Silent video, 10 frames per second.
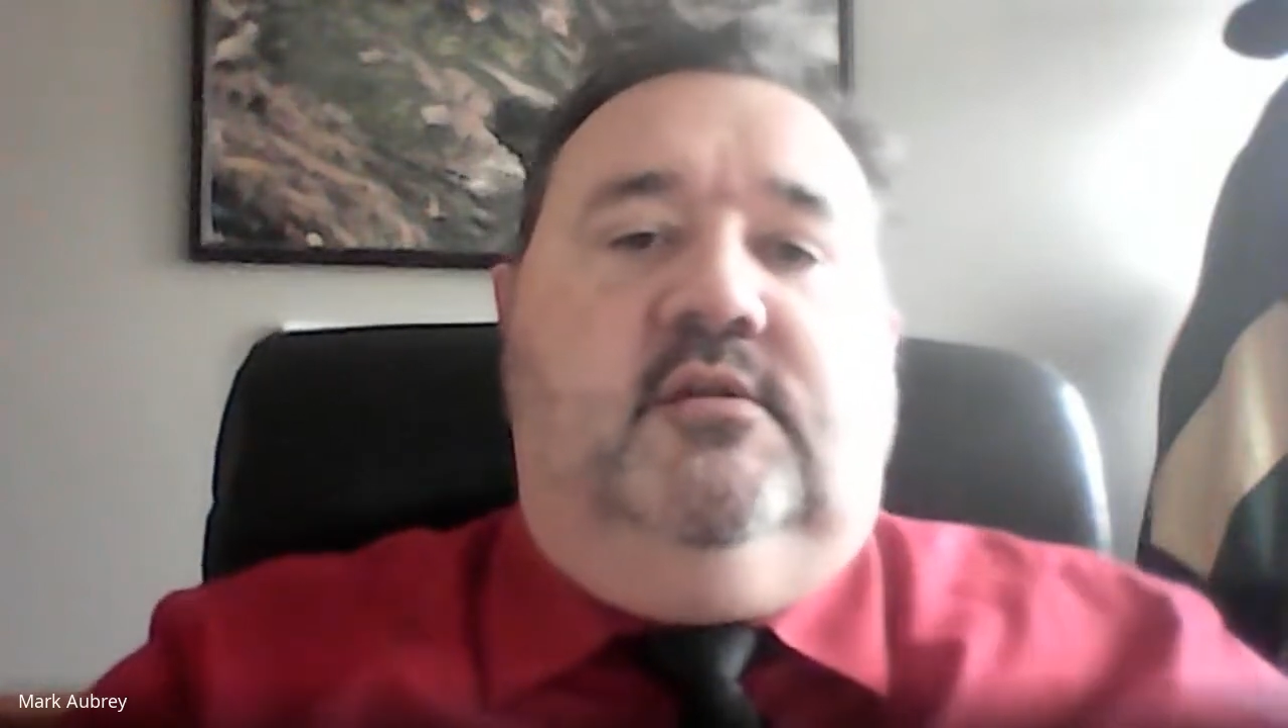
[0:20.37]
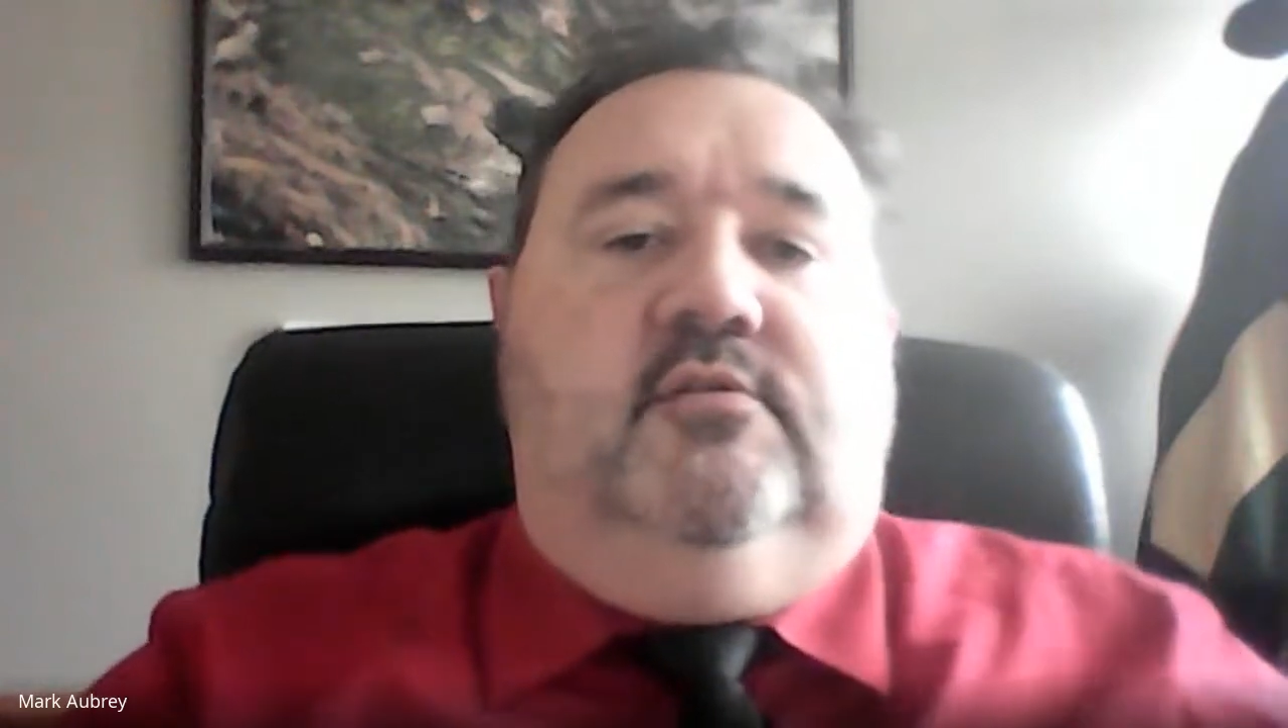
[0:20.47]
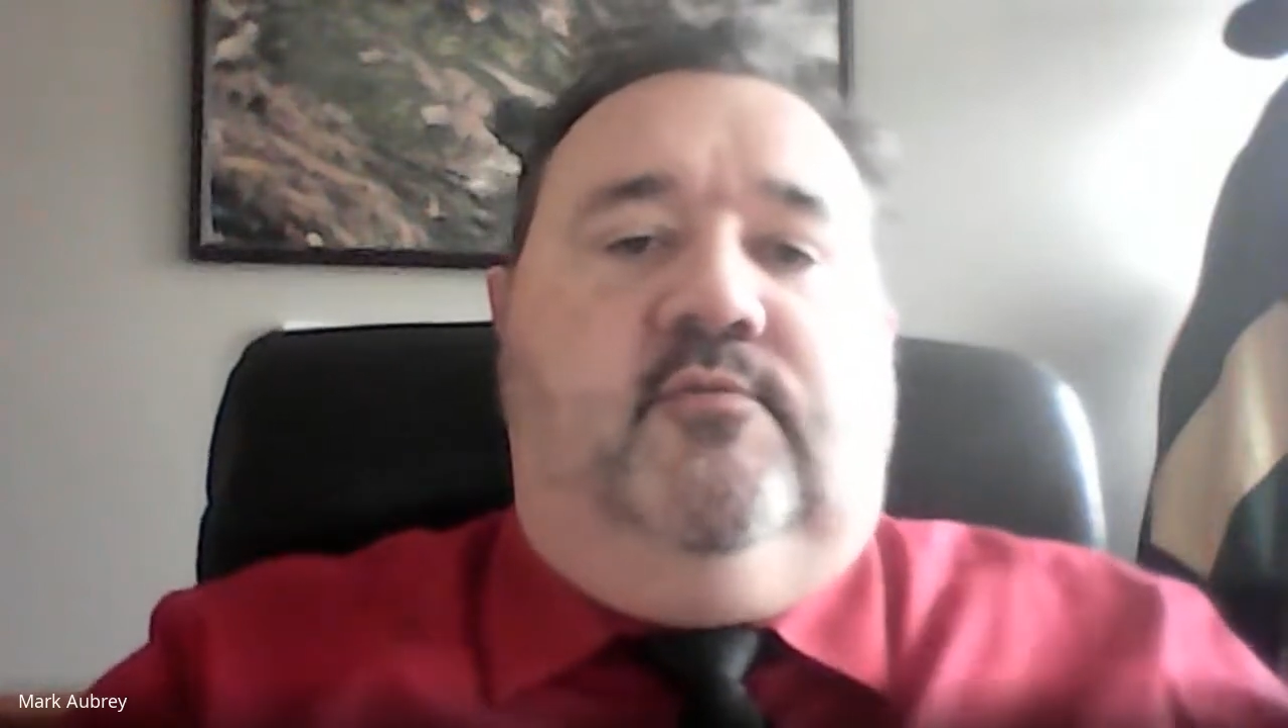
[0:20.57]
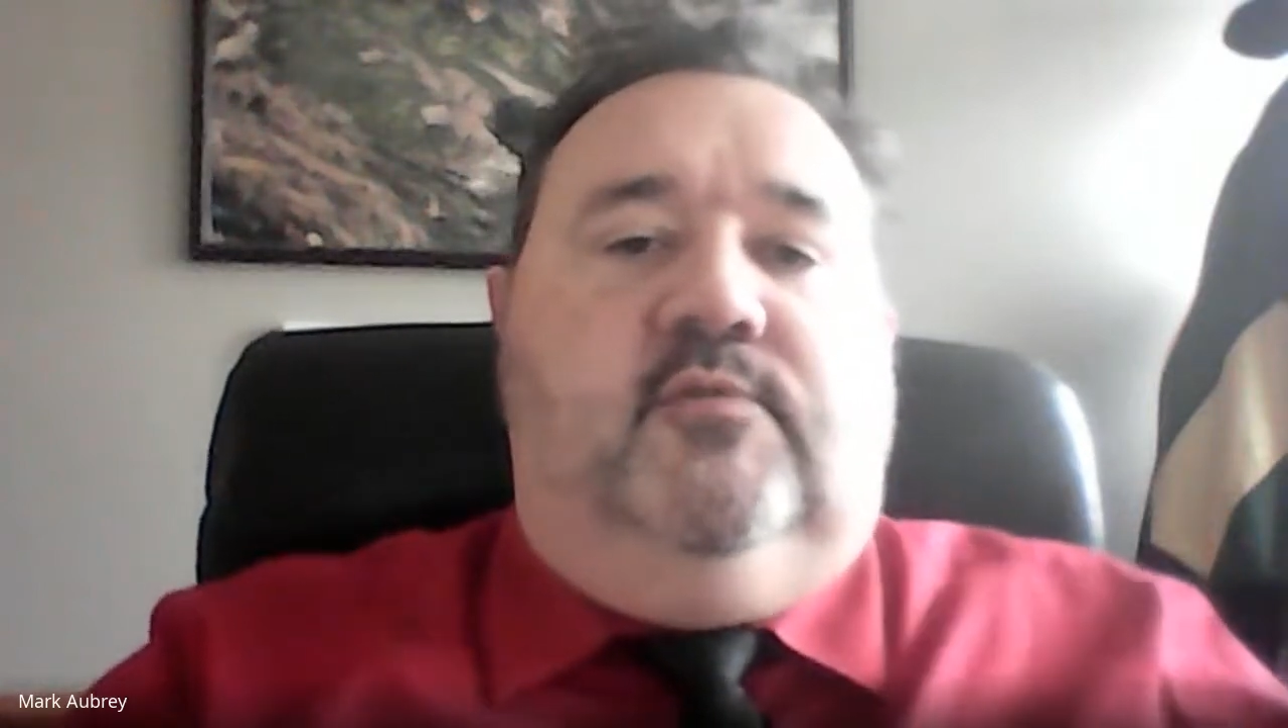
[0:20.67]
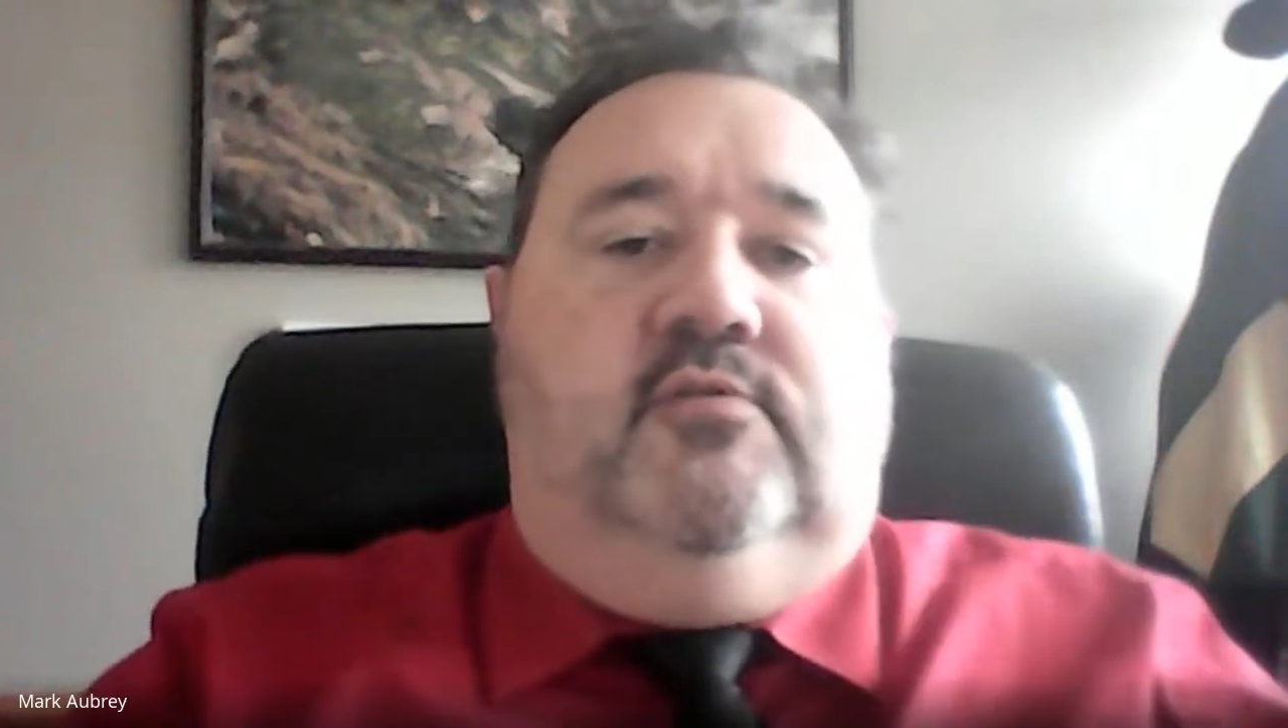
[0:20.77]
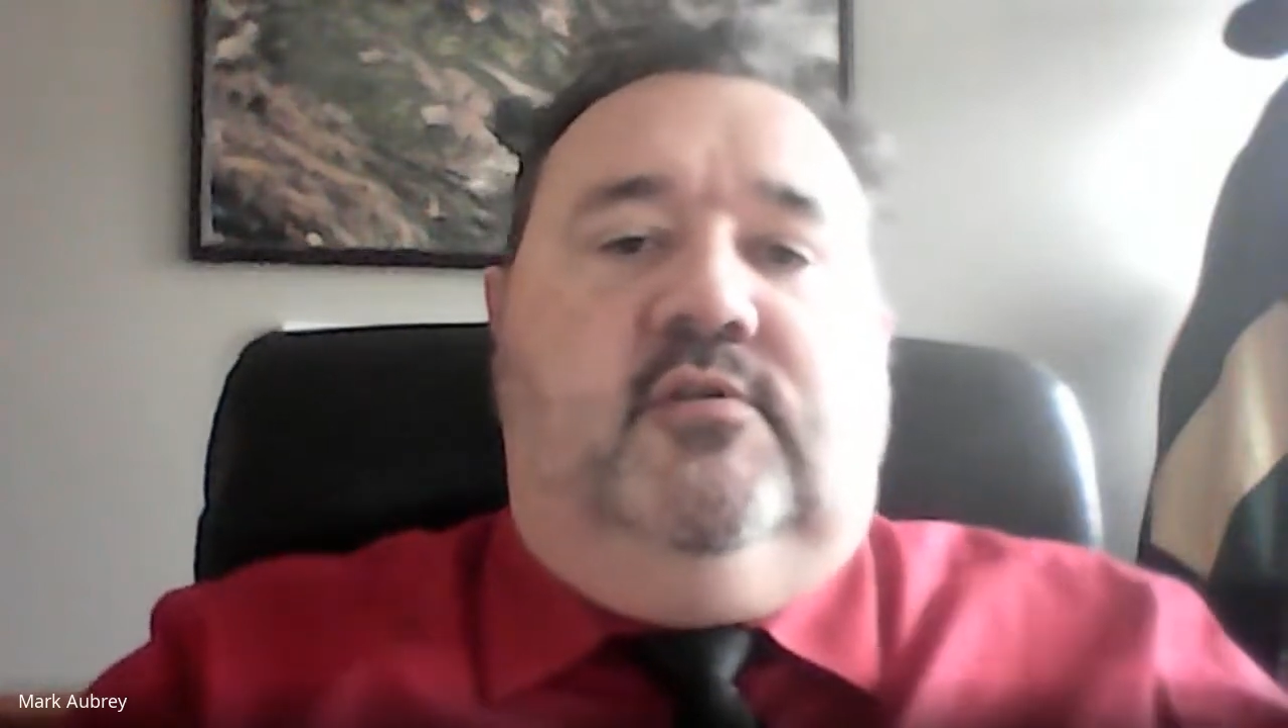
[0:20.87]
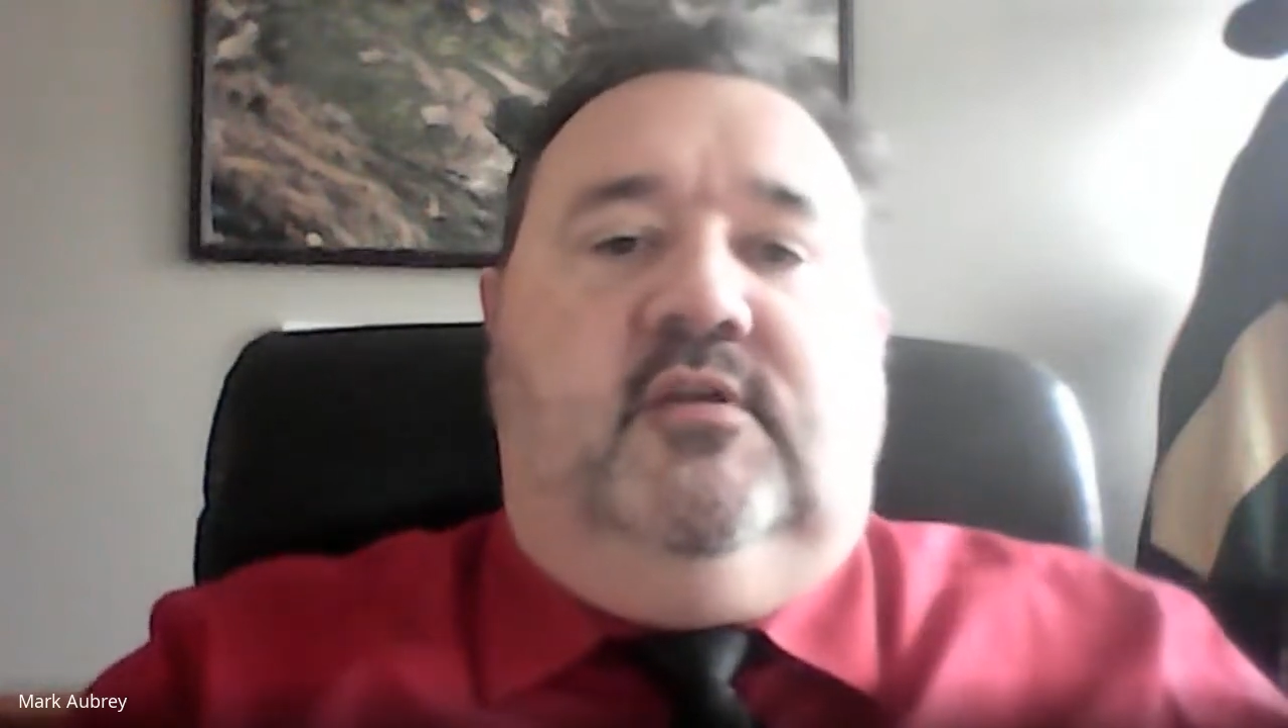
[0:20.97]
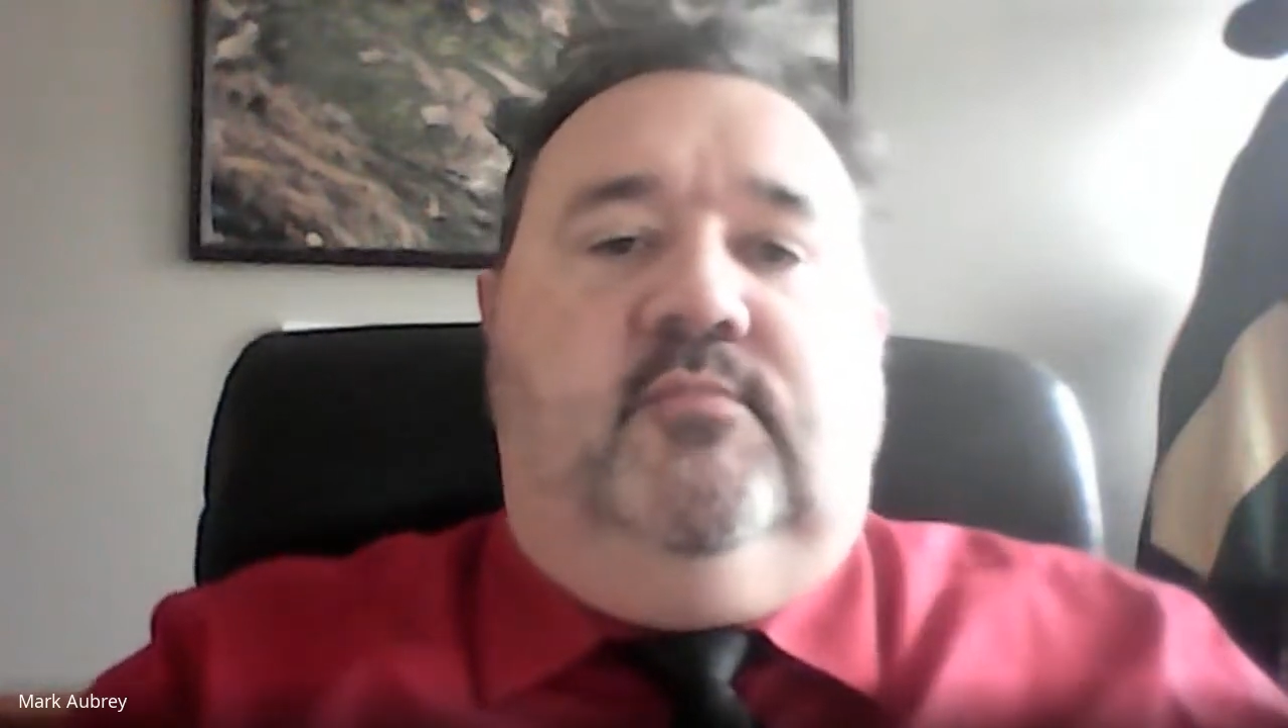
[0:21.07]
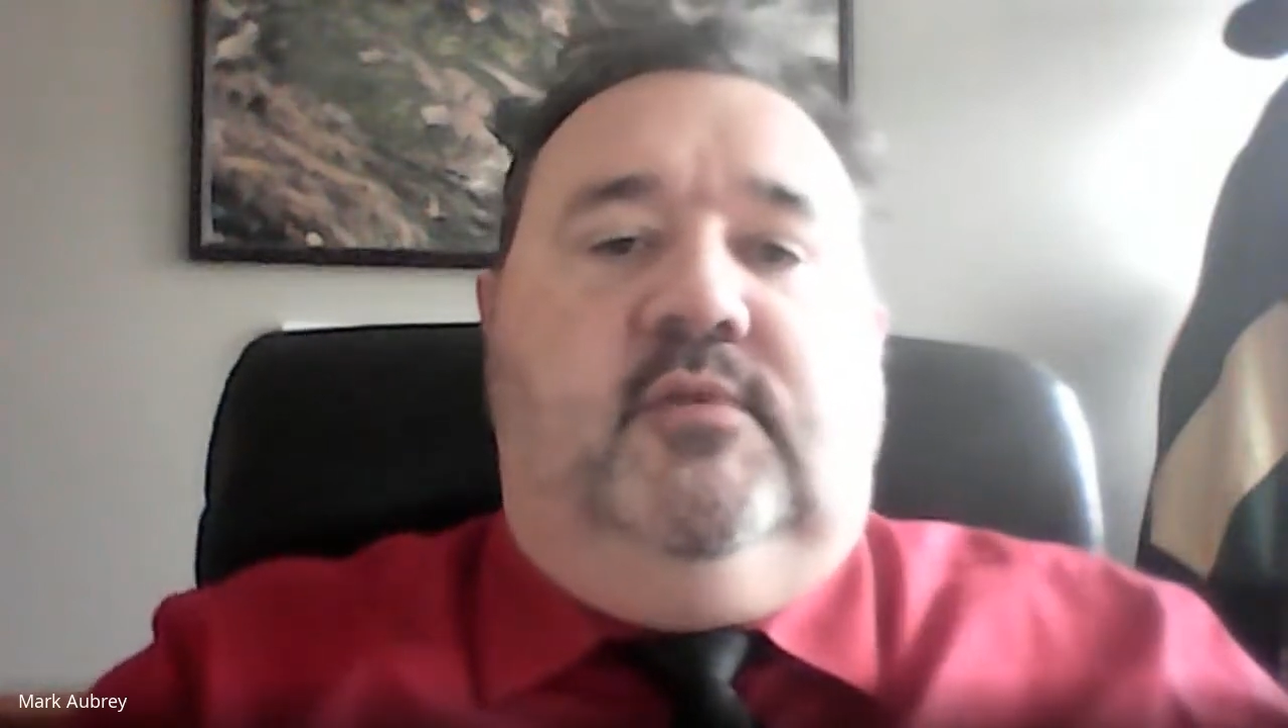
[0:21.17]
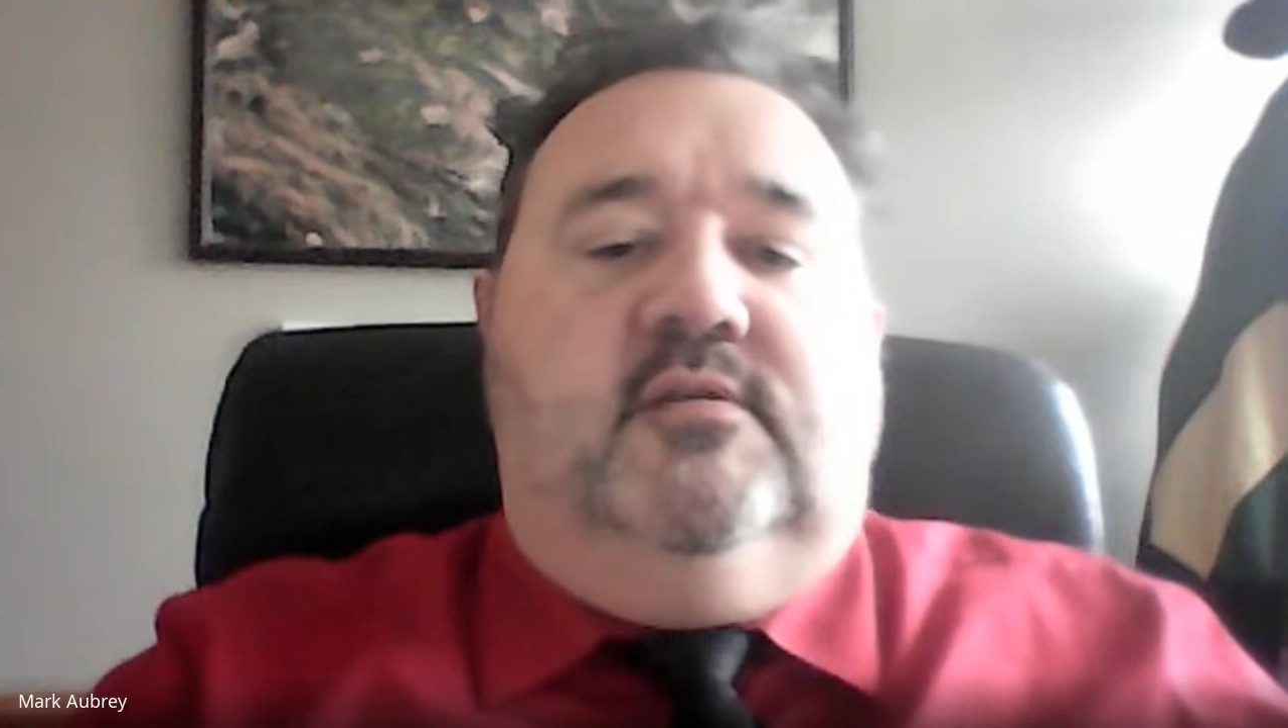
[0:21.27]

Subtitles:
So if you just give me